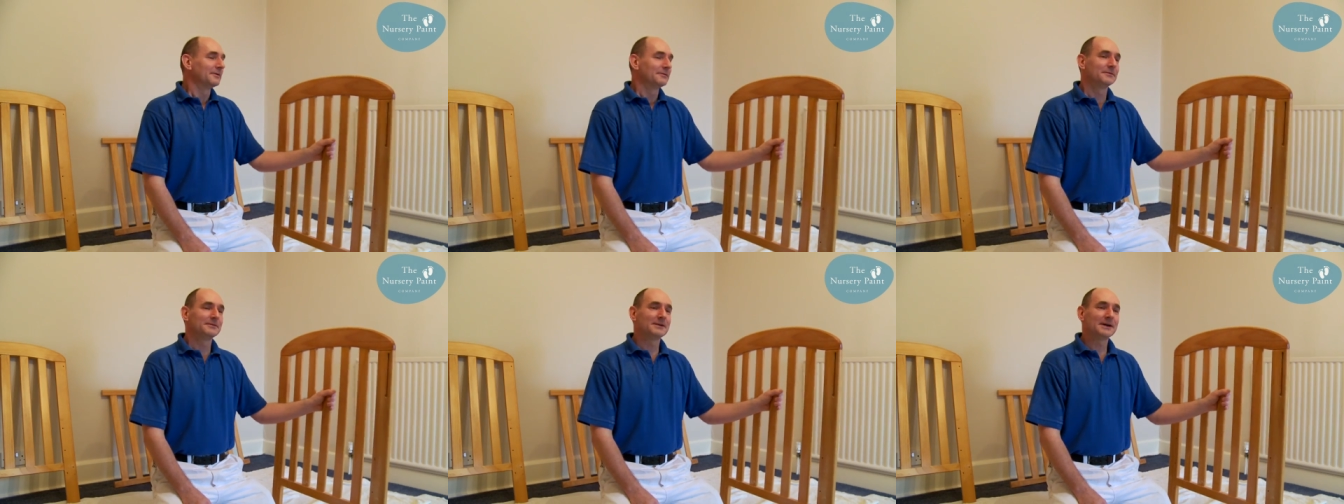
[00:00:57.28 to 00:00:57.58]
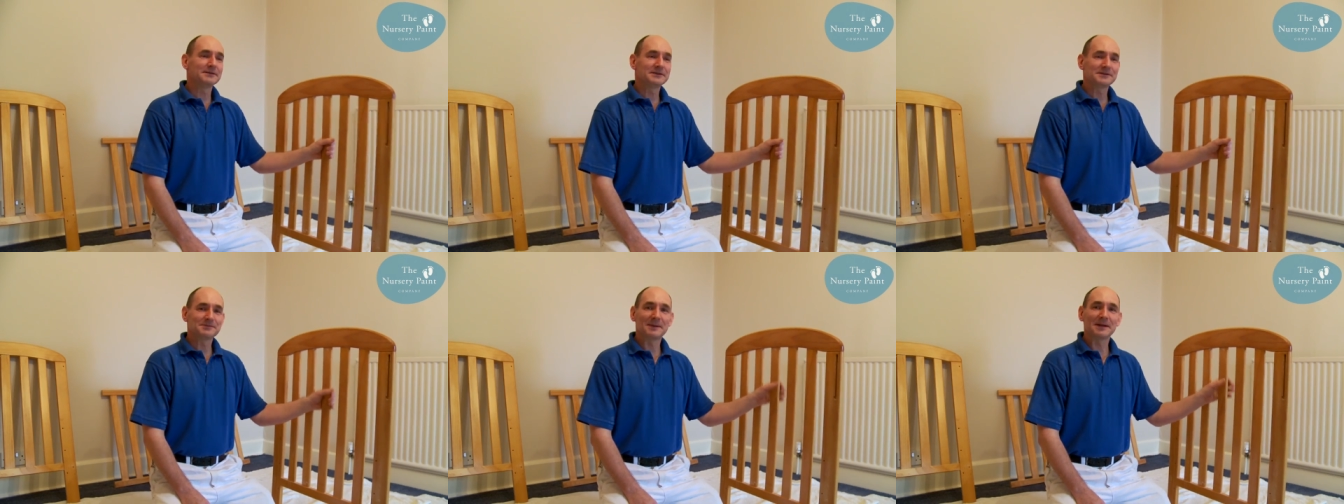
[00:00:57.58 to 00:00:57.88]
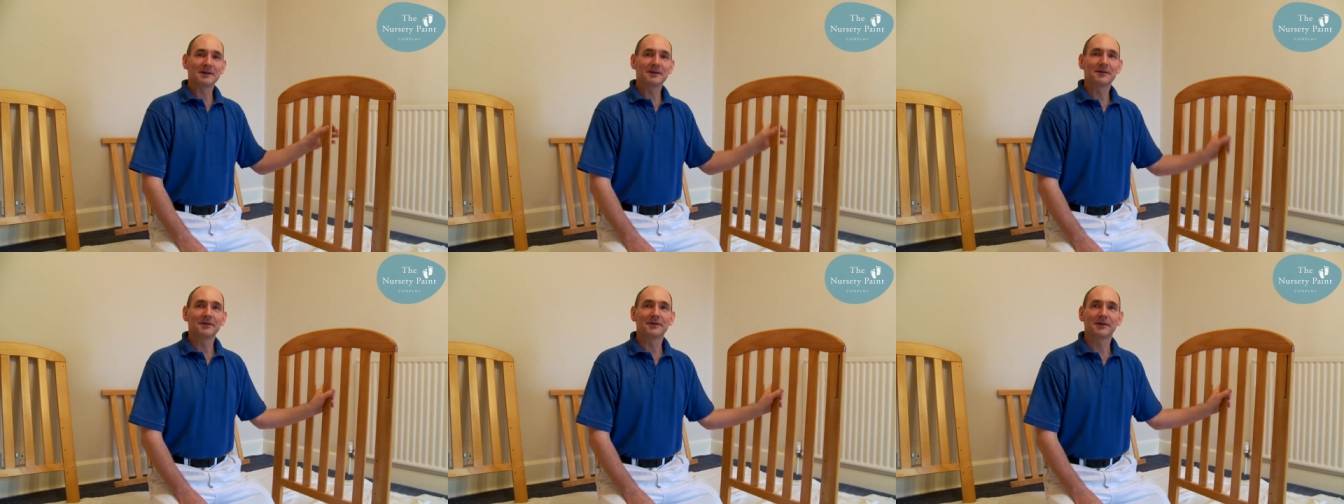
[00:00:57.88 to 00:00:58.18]
We've now
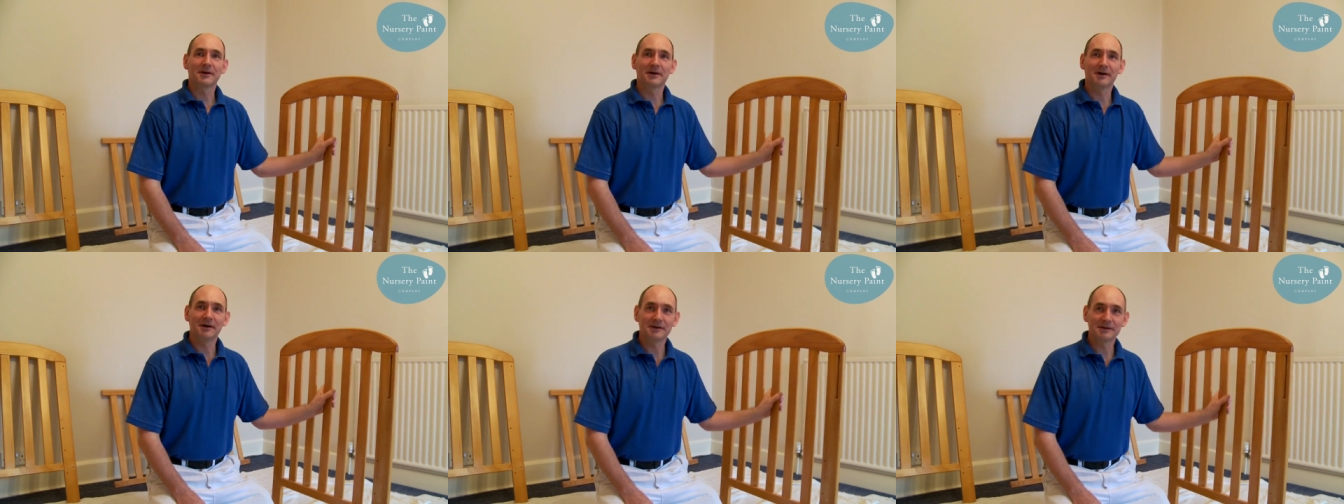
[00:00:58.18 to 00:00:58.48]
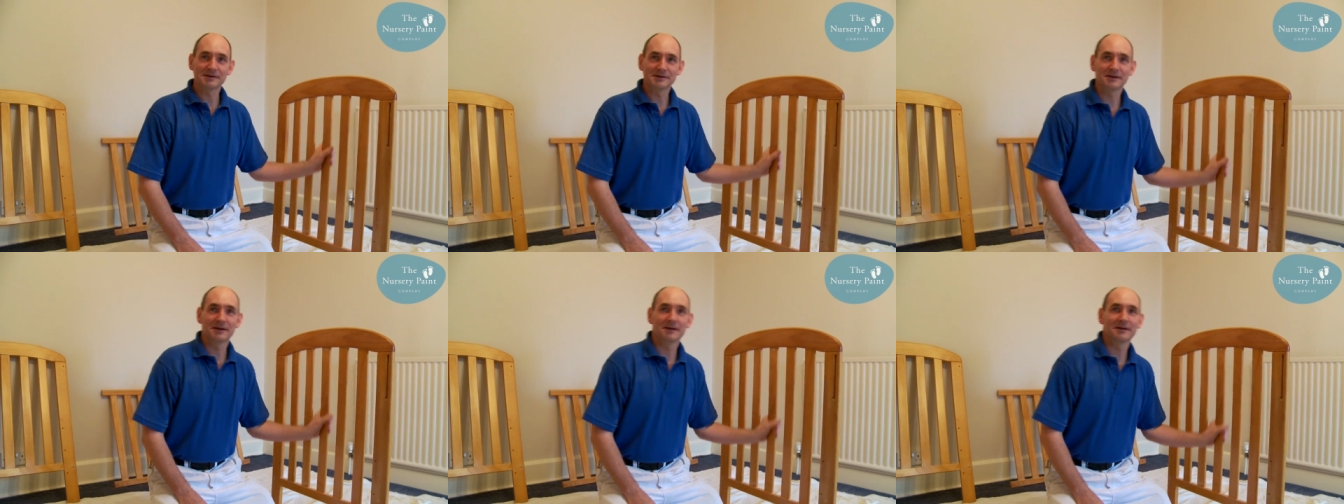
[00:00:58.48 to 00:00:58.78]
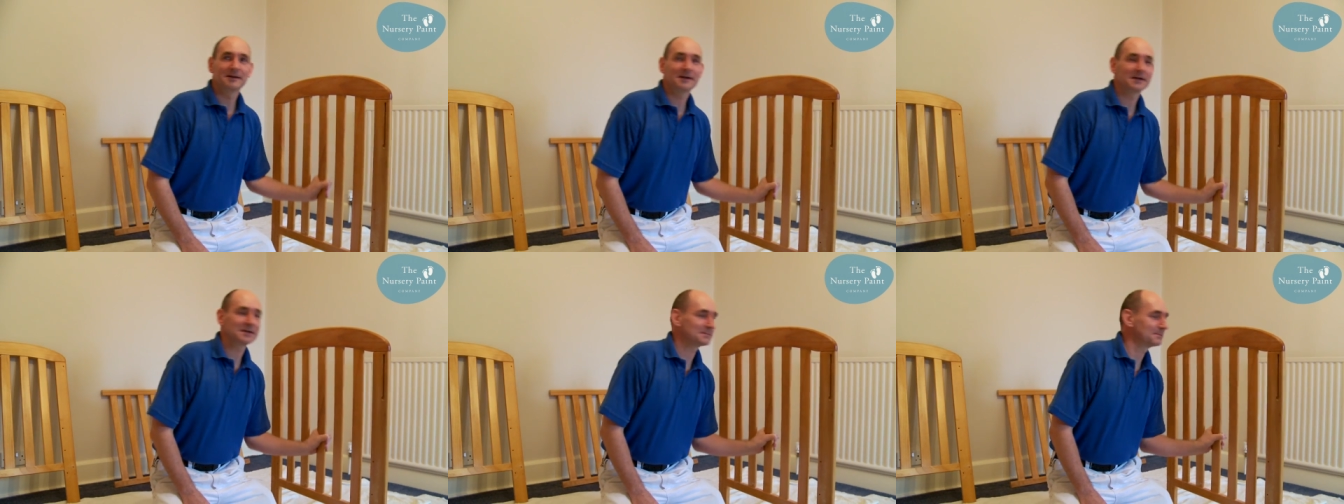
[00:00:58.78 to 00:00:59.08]
dismantled the cot, and
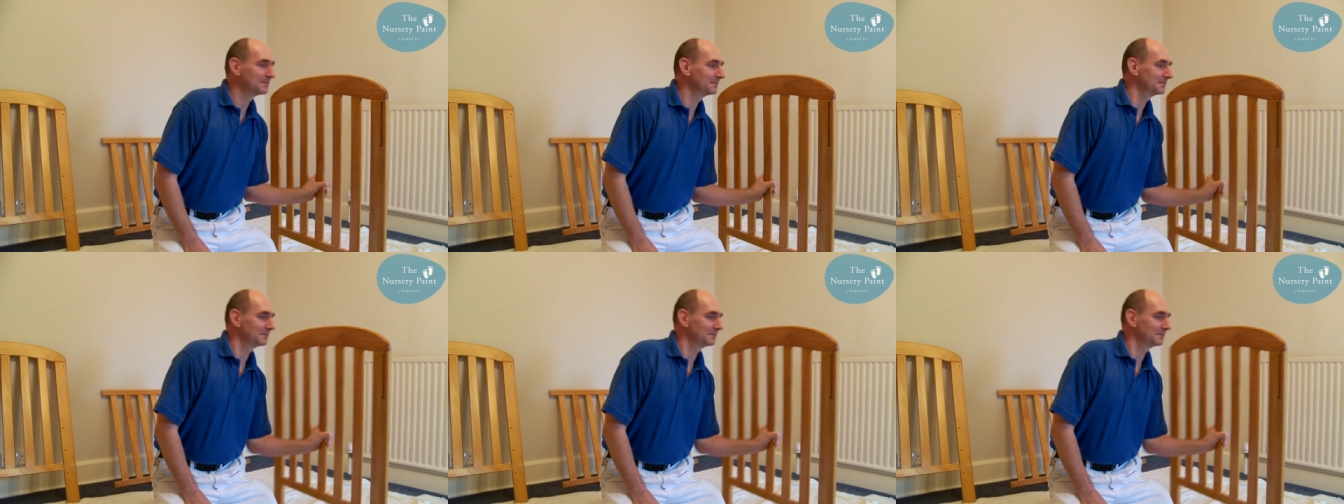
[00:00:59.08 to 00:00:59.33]
the next